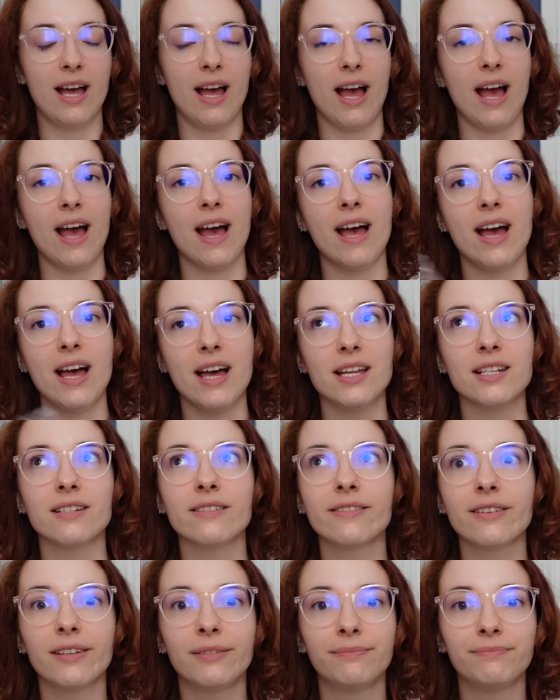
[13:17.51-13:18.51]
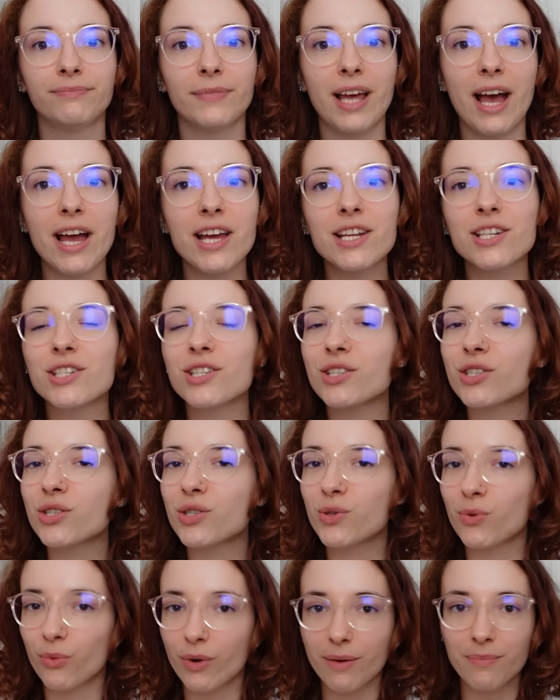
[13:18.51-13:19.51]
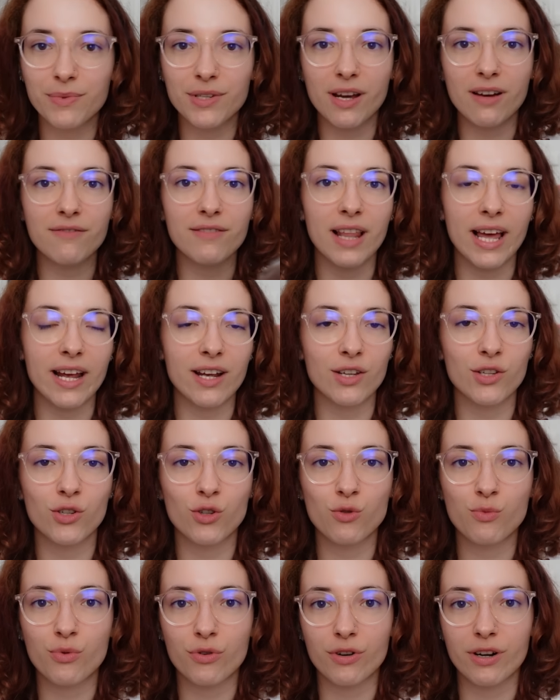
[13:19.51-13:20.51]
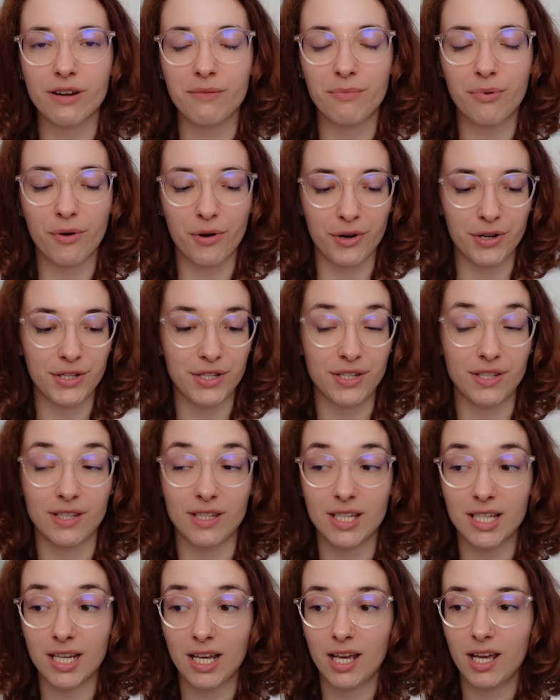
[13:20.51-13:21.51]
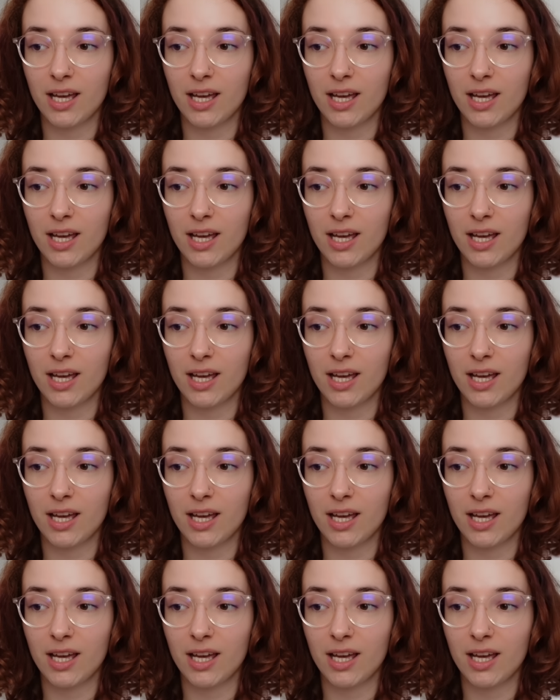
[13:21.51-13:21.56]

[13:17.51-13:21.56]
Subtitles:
and I just ripped off like a super important